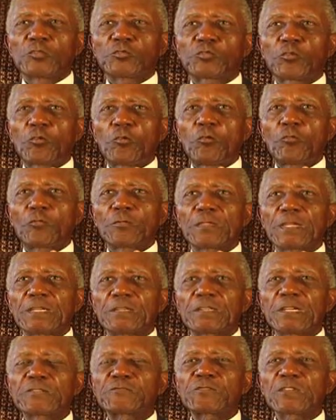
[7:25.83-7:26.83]
So the
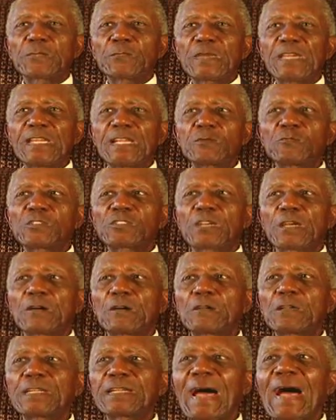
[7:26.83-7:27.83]
district meeting was
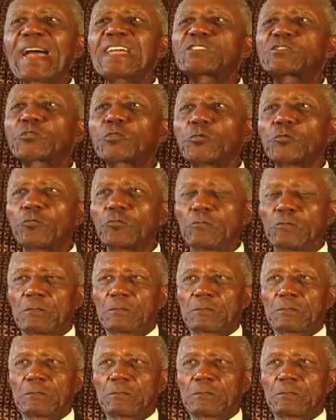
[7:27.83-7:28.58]
held in the high school.